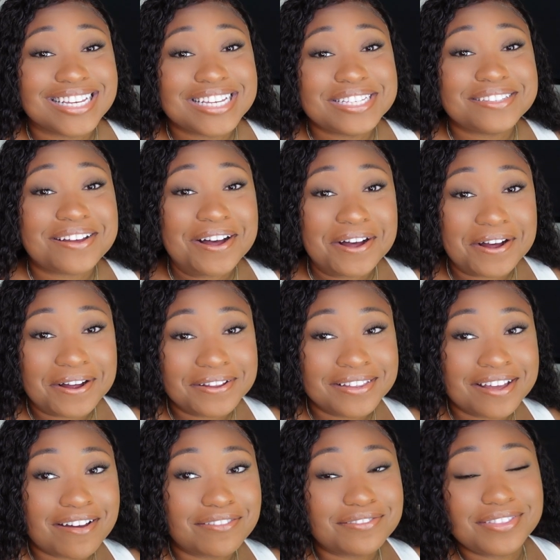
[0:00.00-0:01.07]
is
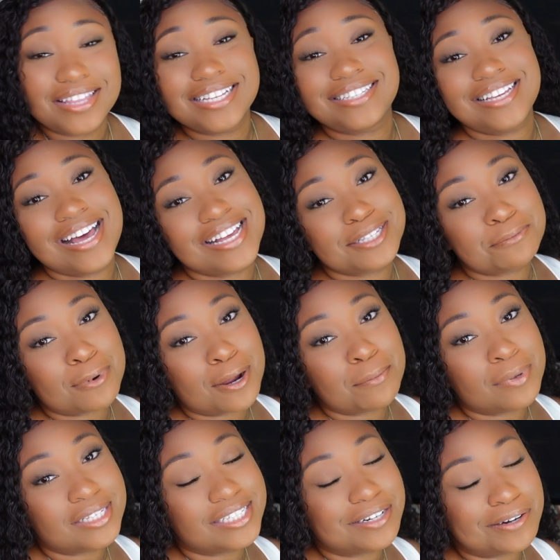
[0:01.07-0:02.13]
all of the test prep
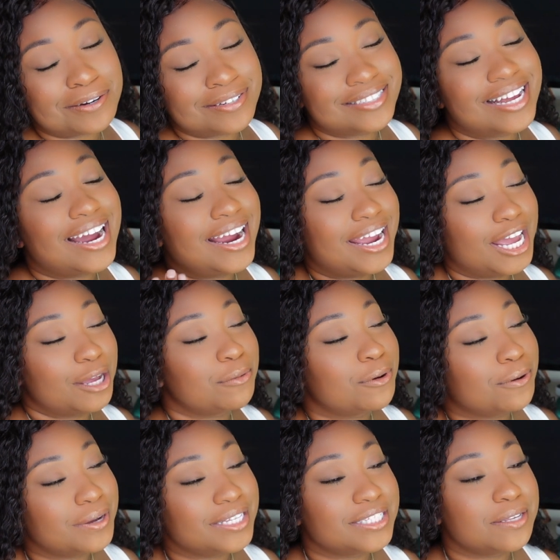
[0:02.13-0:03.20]
materials I am
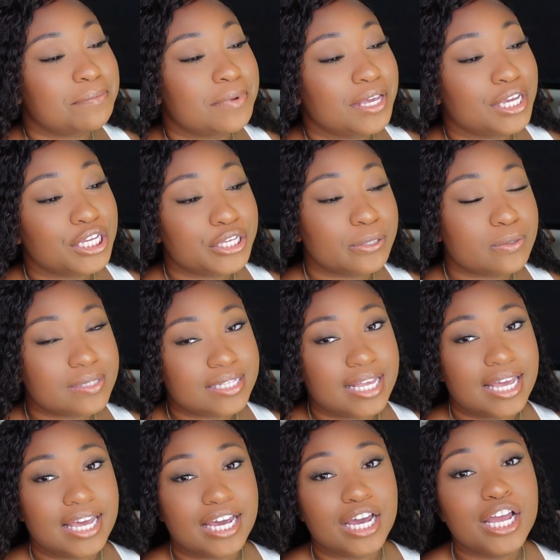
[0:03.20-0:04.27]
going to be
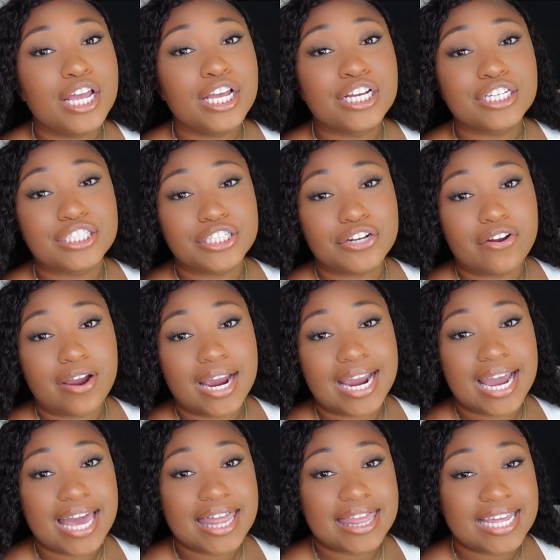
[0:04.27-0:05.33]
using
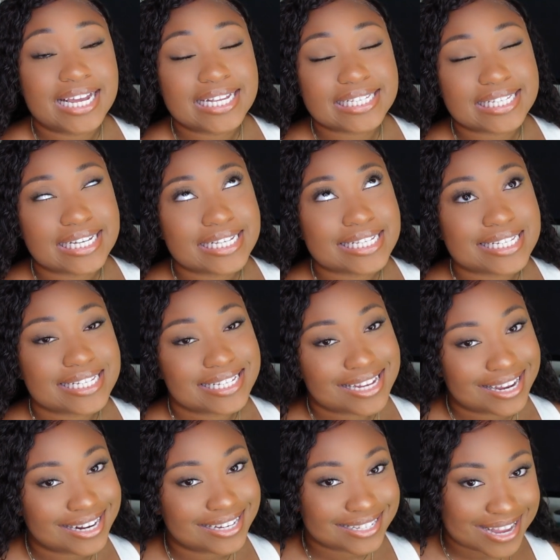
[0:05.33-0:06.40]
during this
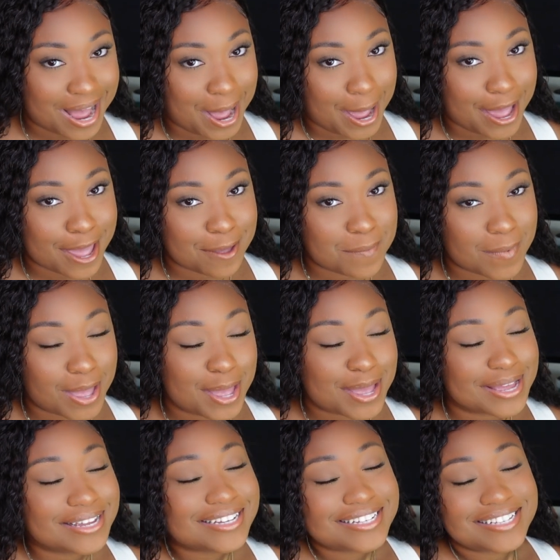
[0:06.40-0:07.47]
study time.
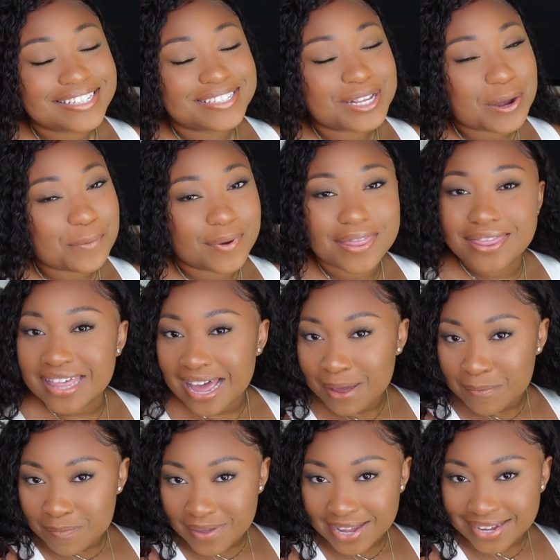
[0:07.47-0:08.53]
So with
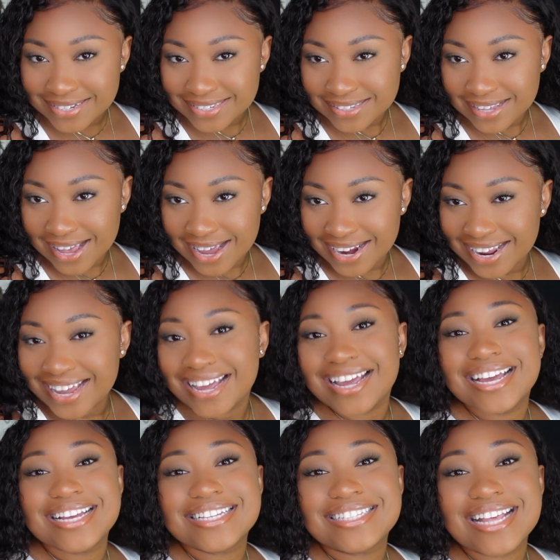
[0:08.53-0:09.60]
that being said, it
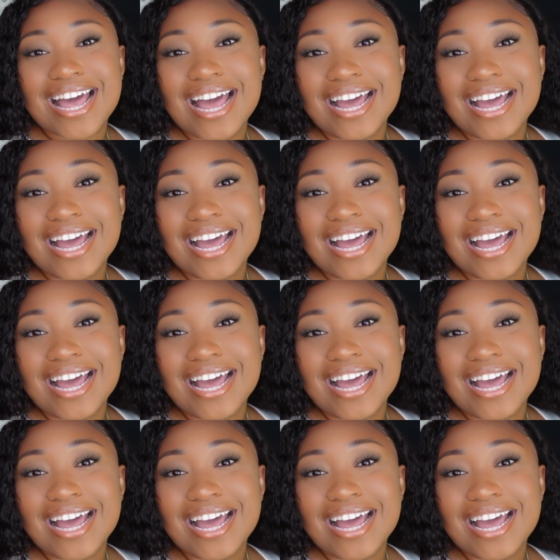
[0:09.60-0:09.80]
is